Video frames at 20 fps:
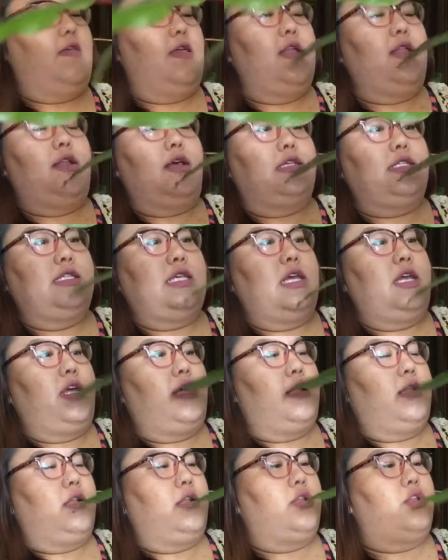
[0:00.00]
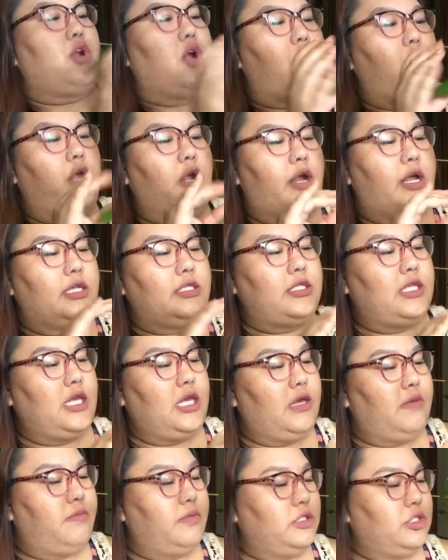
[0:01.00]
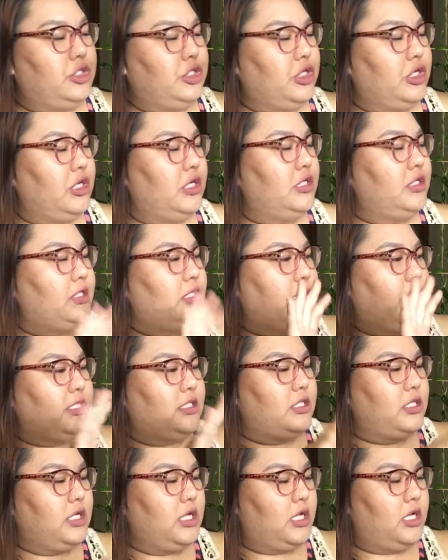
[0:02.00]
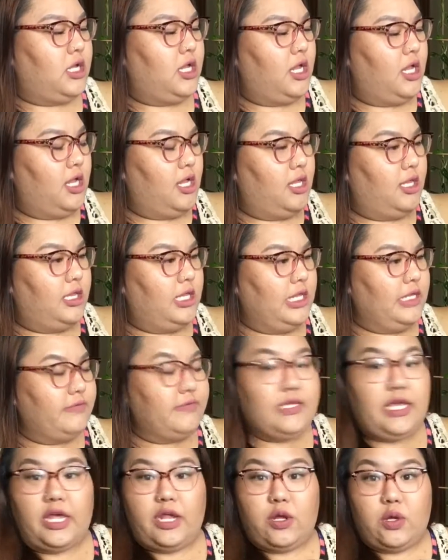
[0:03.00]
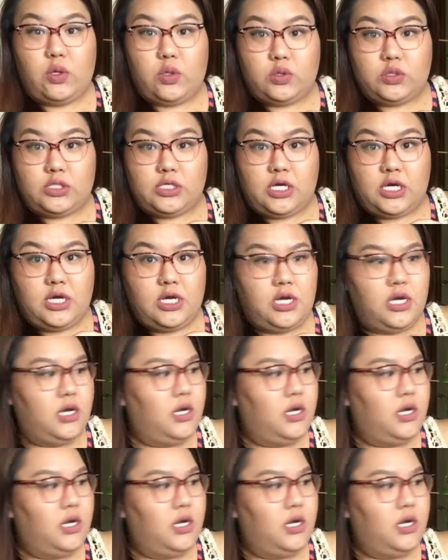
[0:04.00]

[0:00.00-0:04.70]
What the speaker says: He does get darker as he matures, as the leaves get older.